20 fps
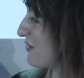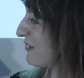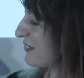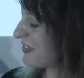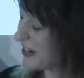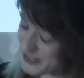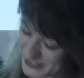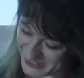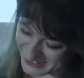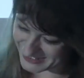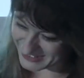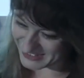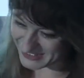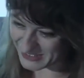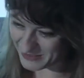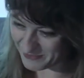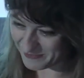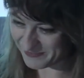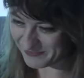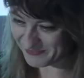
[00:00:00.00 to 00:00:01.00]
of
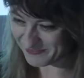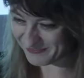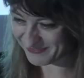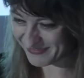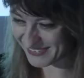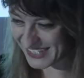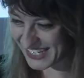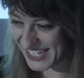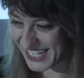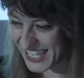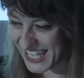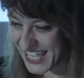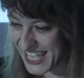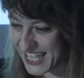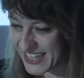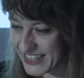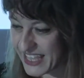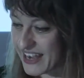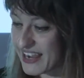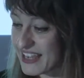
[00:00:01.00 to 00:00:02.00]
narcissism,
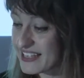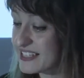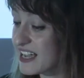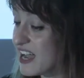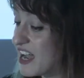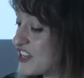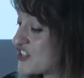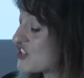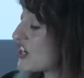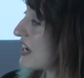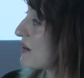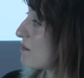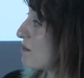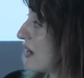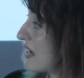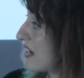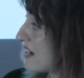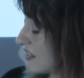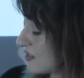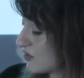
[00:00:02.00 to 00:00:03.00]
that has hijacked
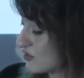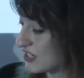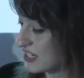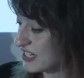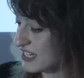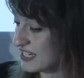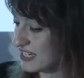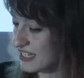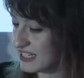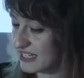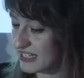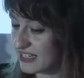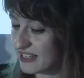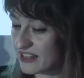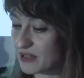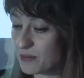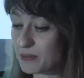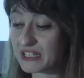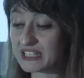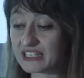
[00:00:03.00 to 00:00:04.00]
my country,
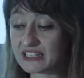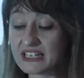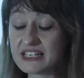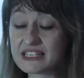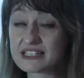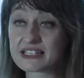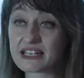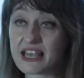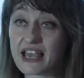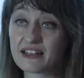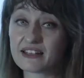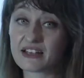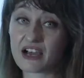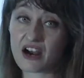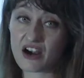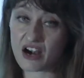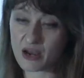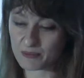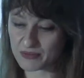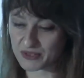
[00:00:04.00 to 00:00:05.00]
the Middle East, and the
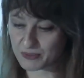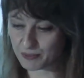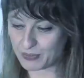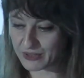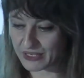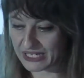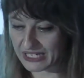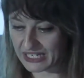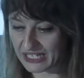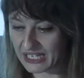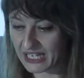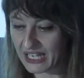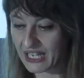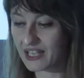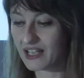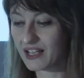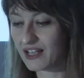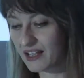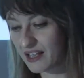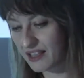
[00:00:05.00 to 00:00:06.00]
Arab Spring,
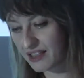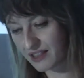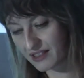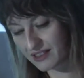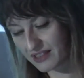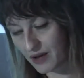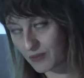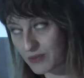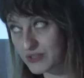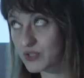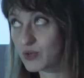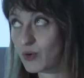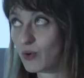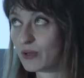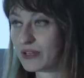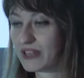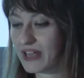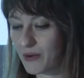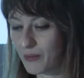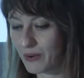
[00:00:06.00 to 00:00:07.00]
that was
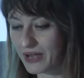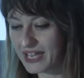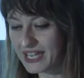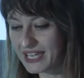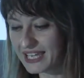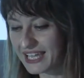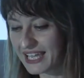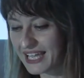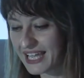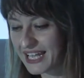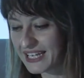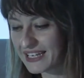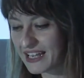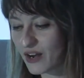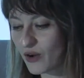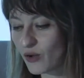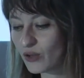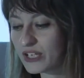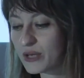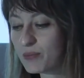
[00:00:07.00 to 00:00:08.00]
called that way,
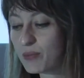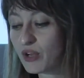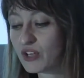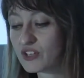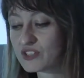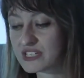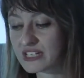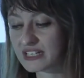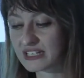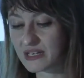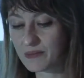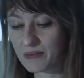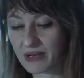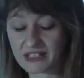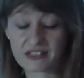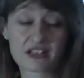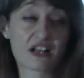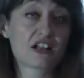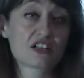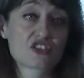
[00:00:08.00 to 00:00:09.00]
not only politically
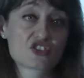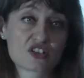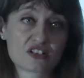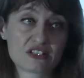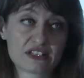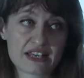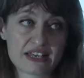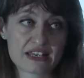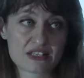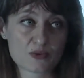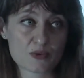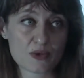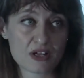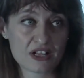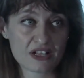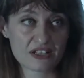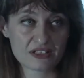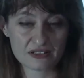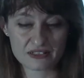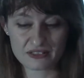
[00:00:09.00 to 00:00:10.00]
but culturally as
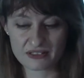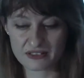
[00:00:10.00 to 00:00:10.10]
well.